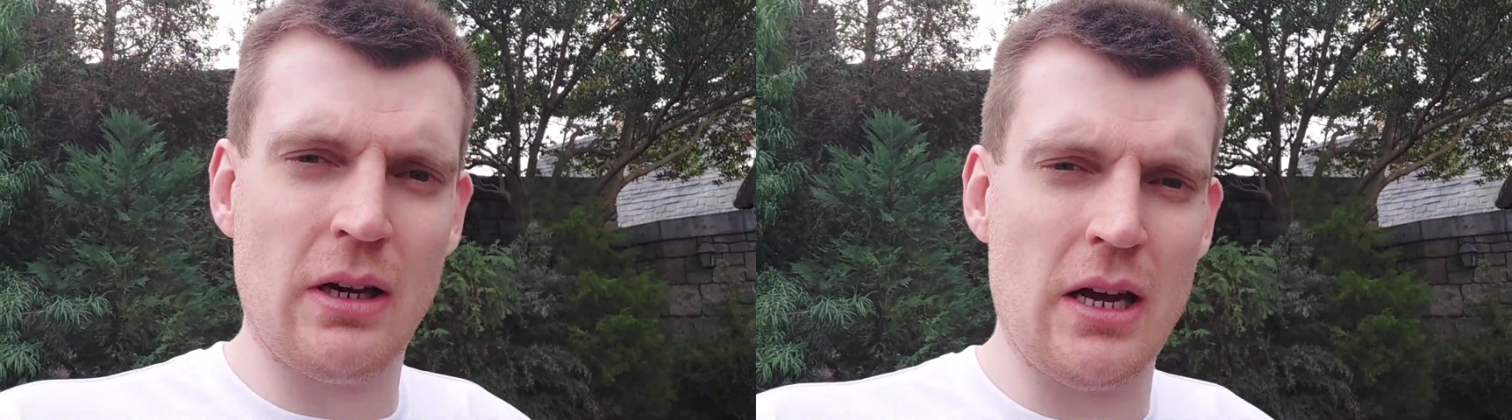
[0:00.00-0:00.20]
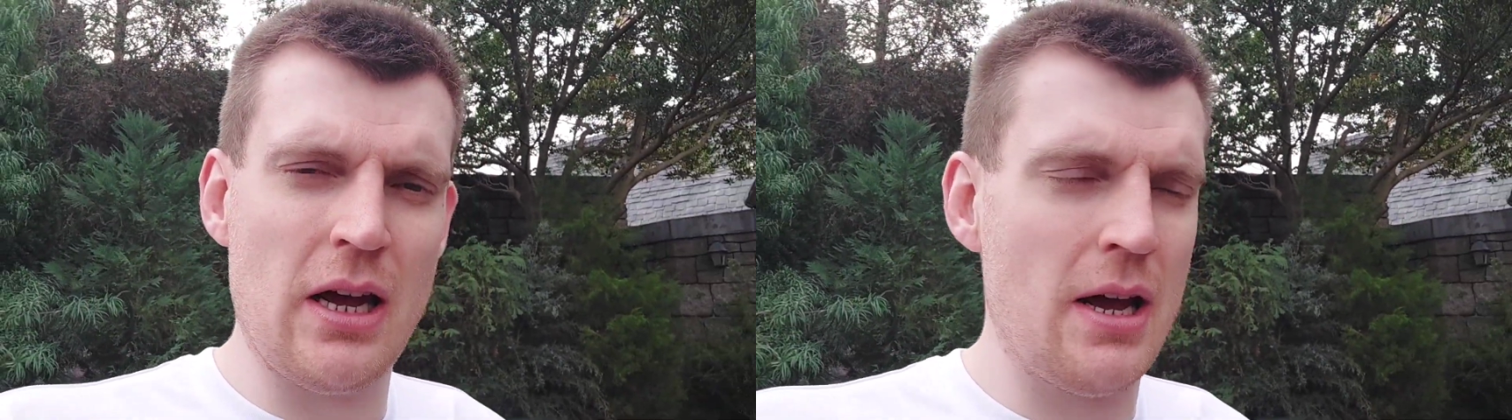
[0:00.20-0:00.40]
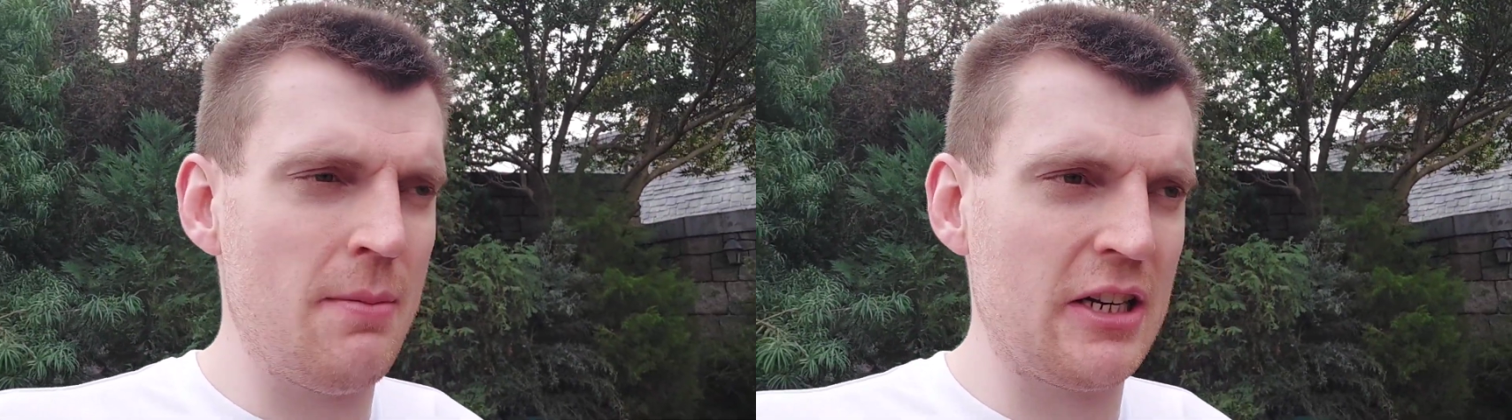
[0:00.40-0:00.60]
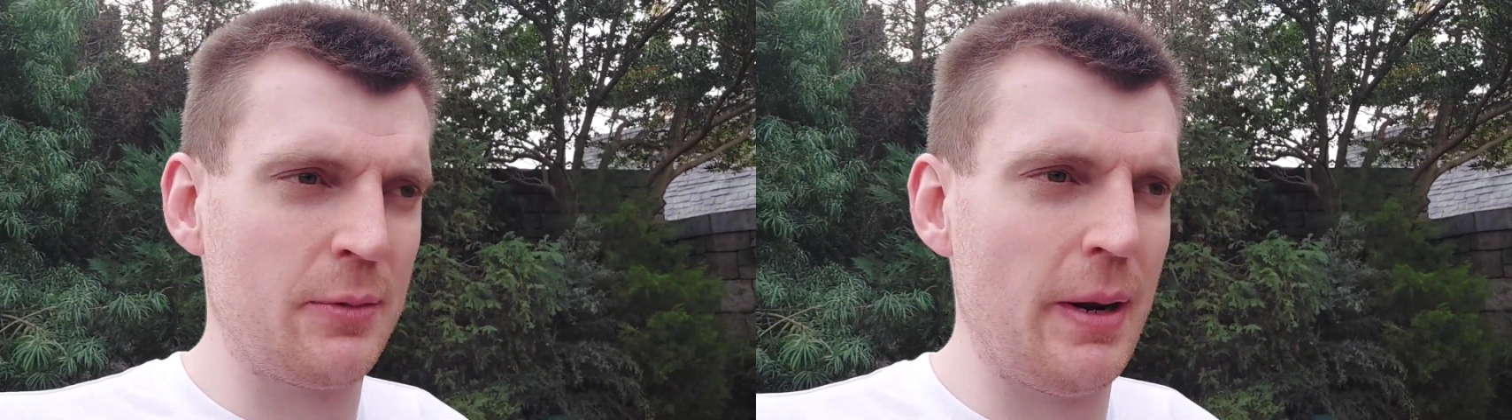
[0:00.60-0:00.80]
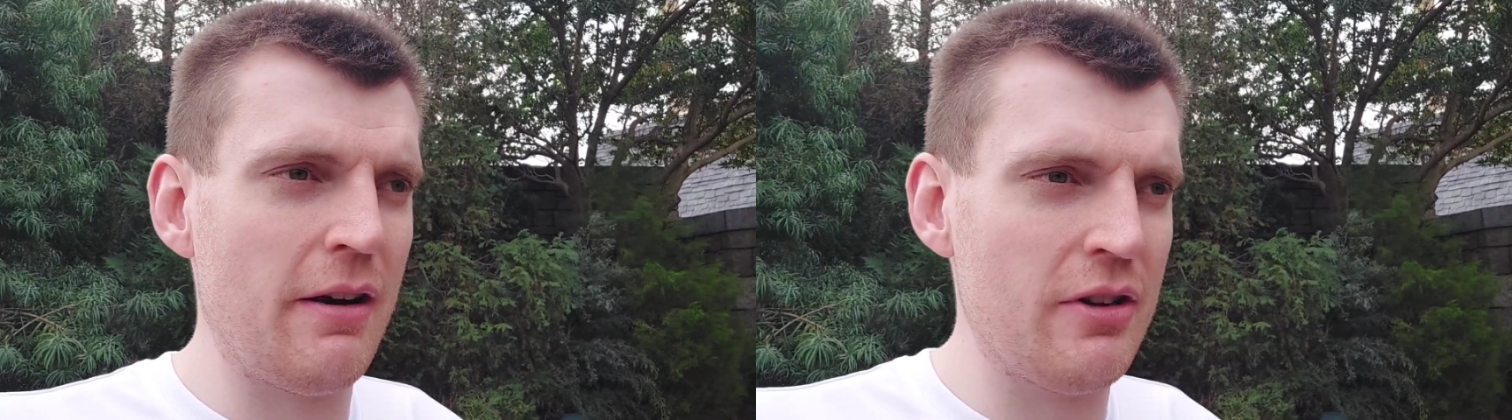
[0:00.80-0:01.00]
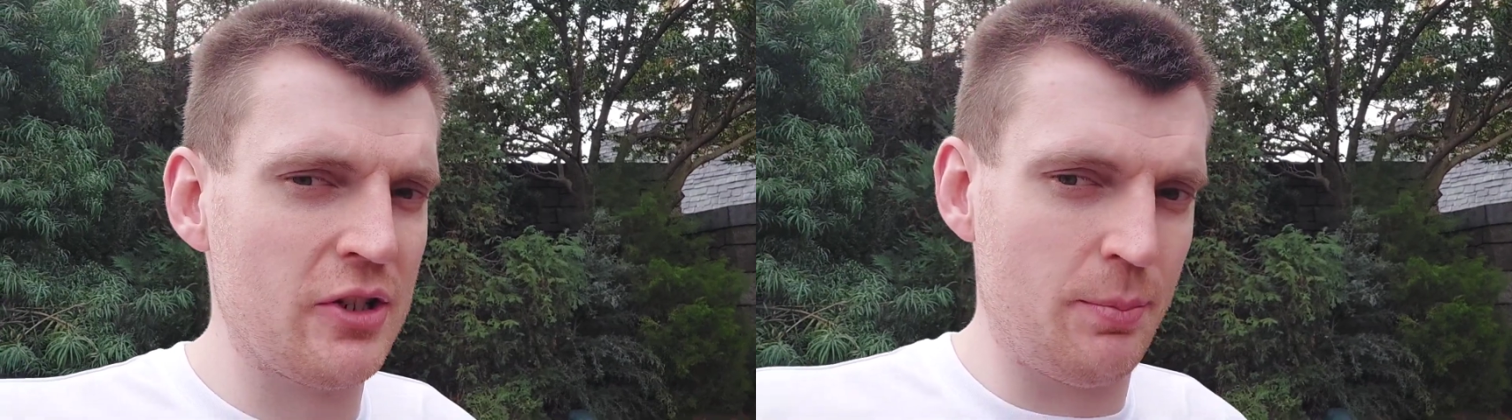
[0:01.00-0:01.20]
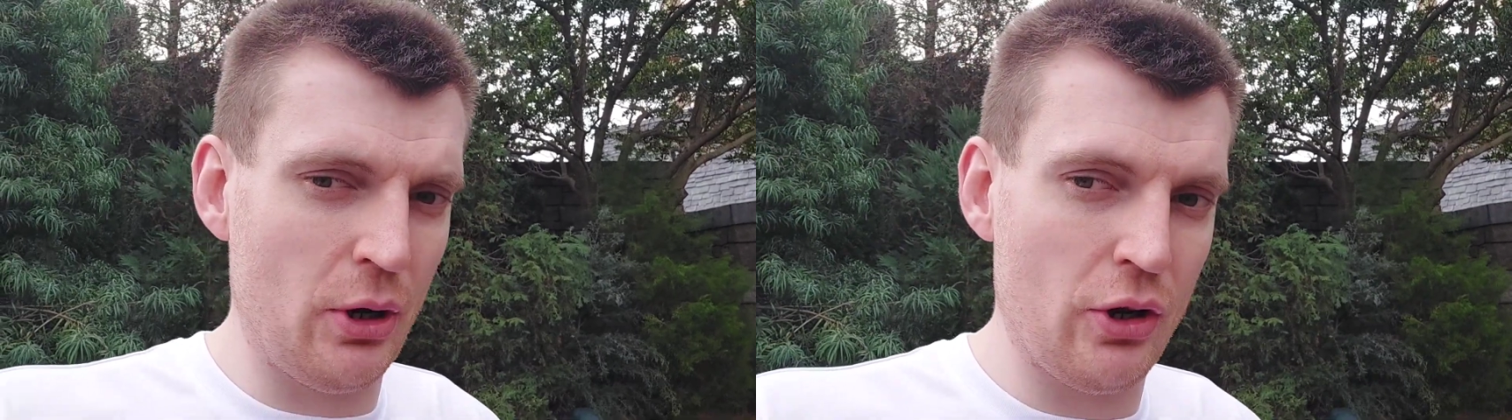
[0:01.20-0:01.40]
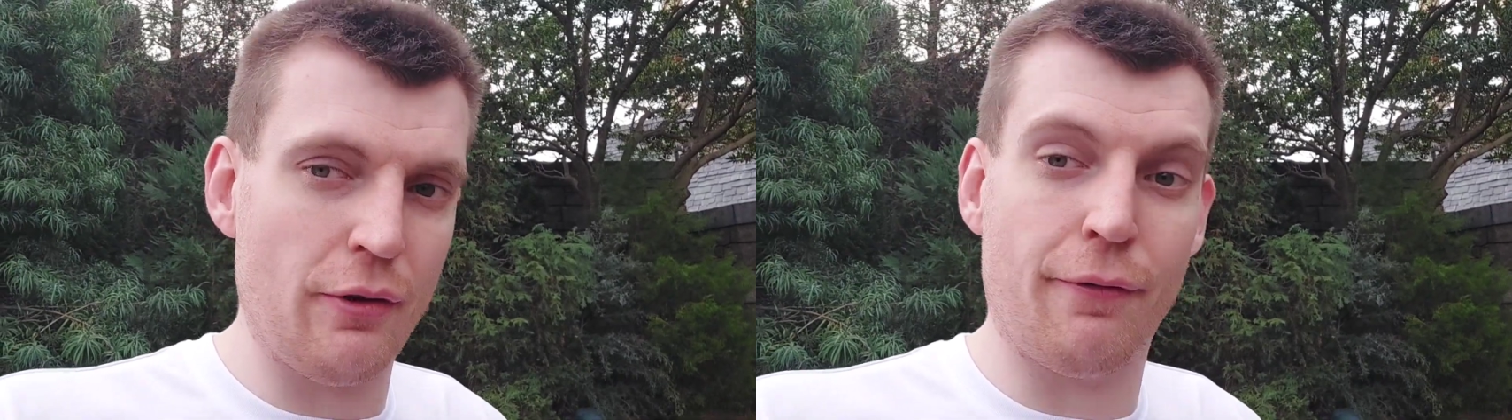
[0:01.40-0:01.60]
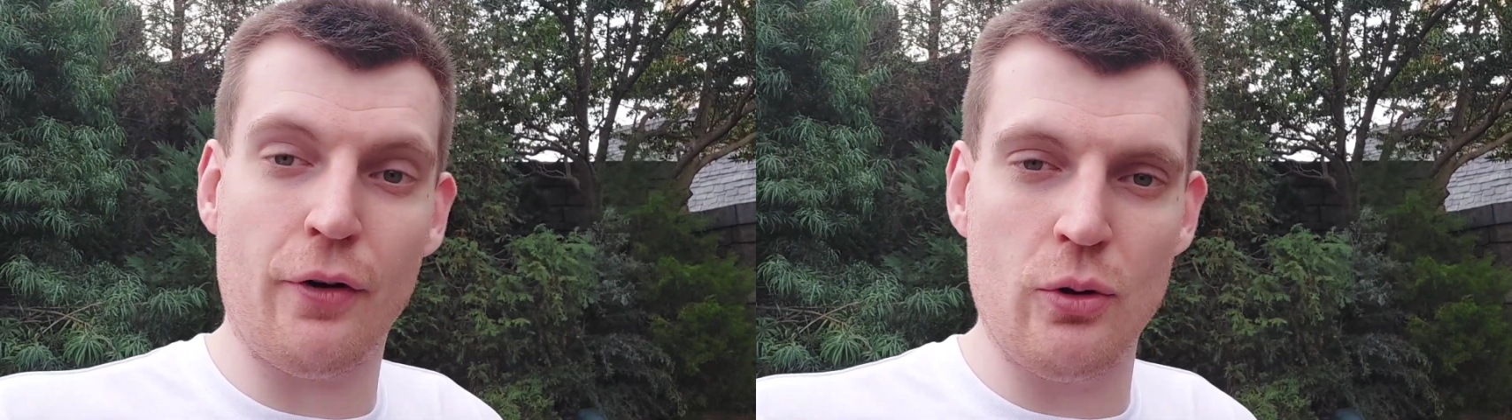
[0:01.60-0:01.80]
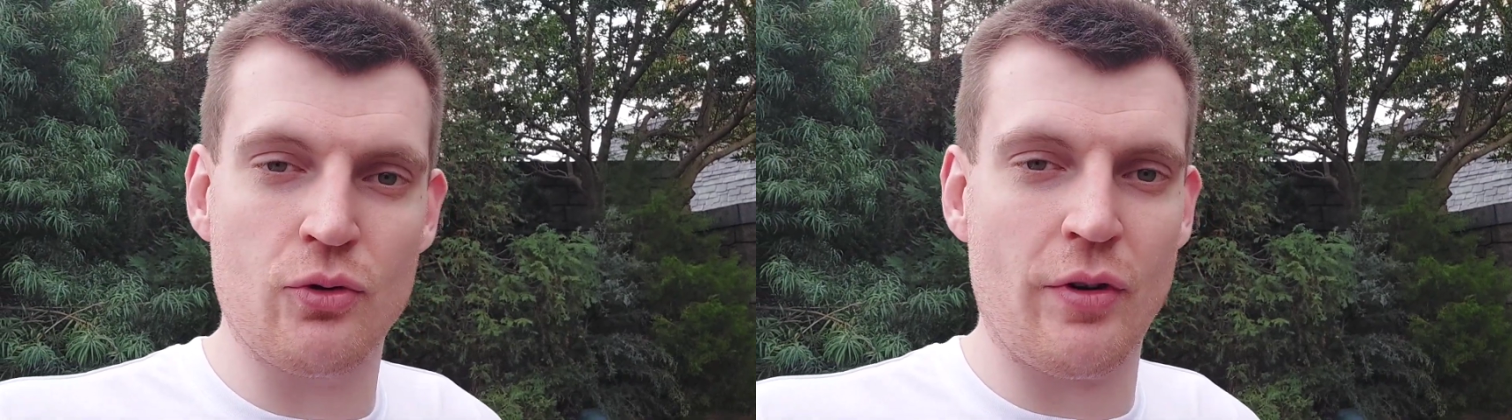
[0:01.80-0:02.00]
um, experience, but the
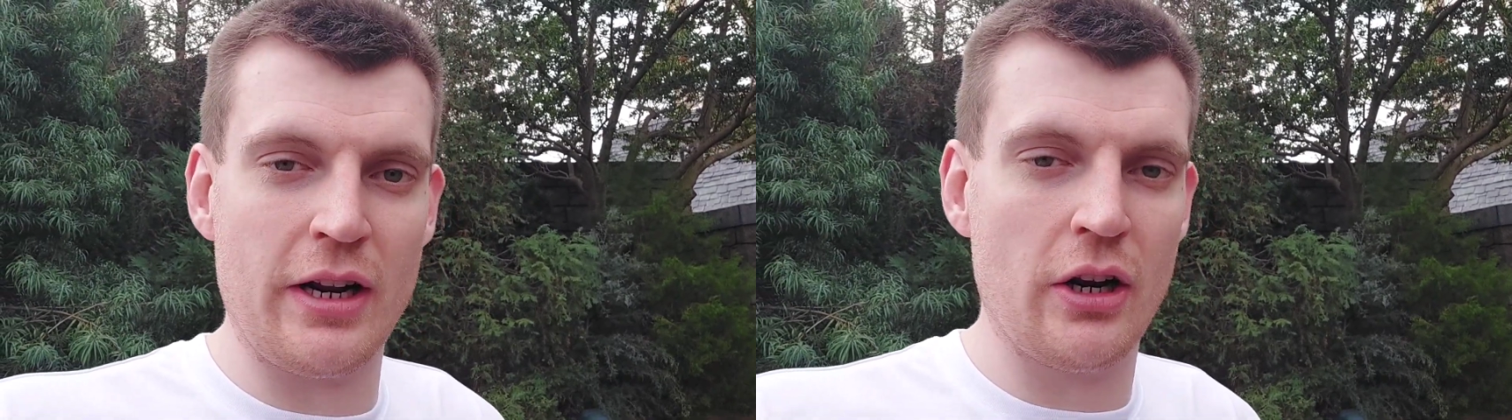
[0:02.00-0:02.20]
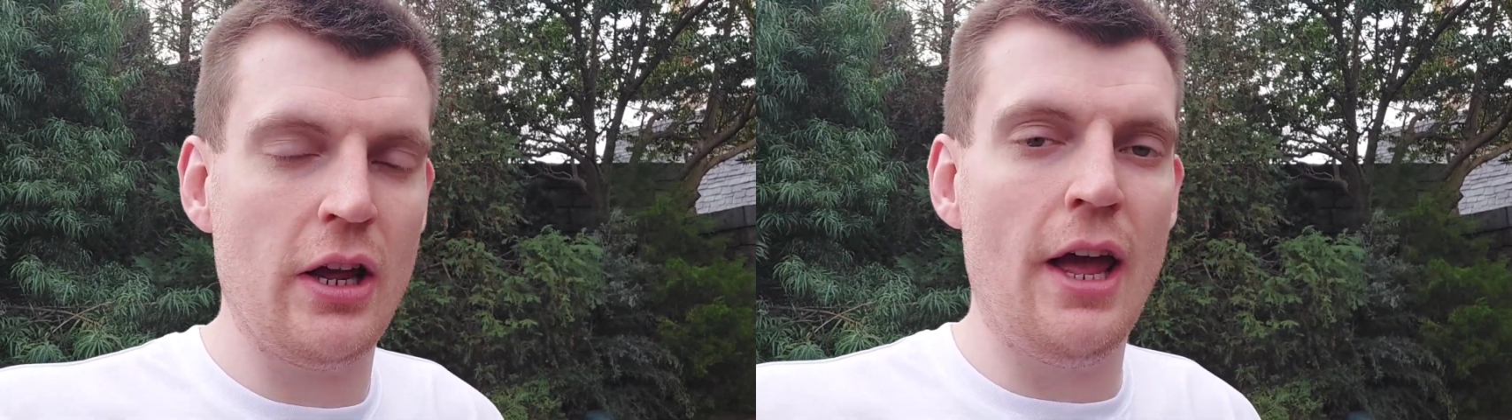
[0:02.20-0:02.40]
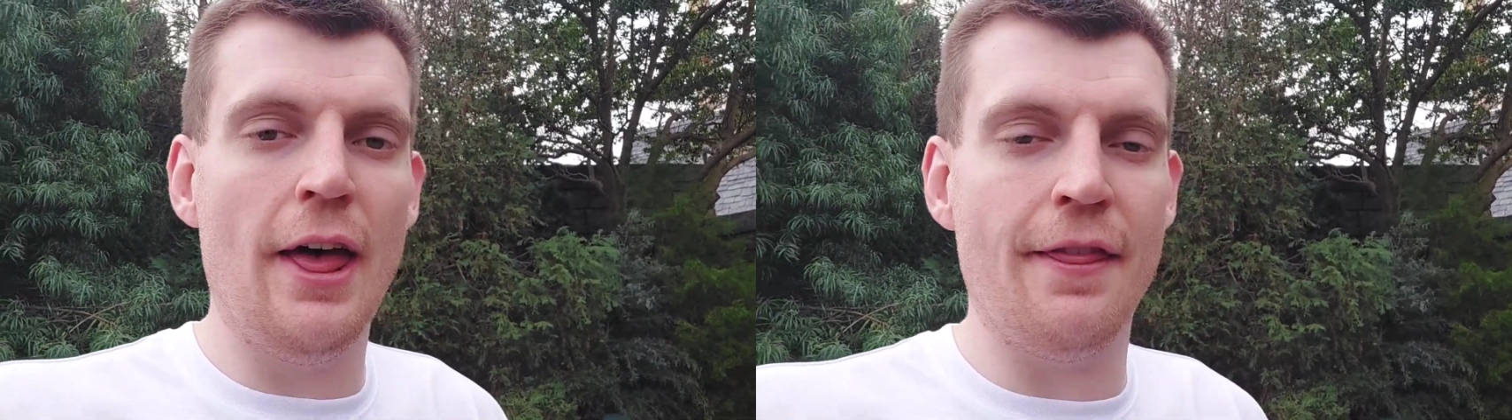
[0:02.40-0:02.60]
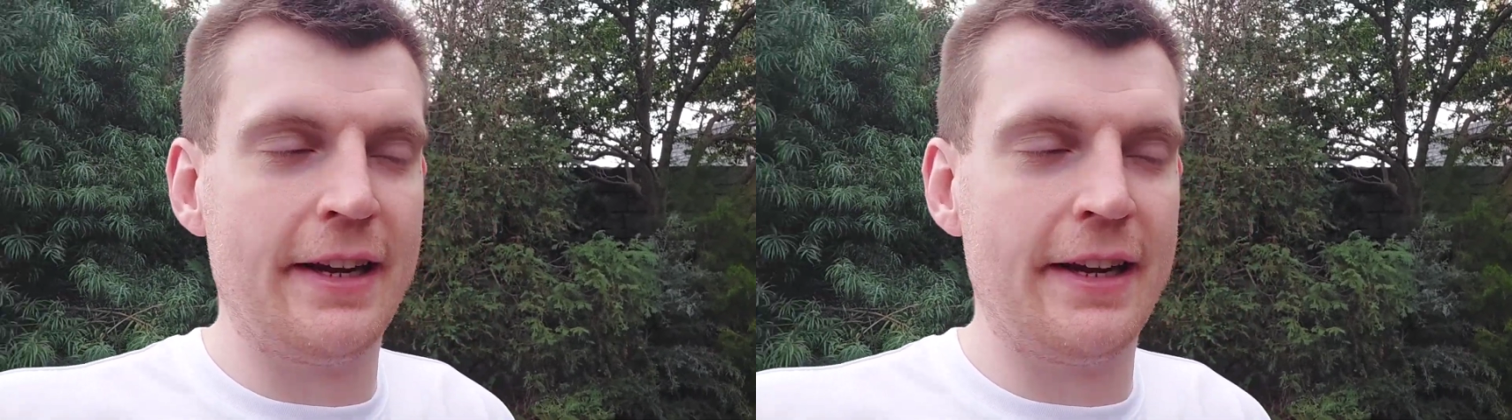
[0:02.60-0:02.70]
food was really good.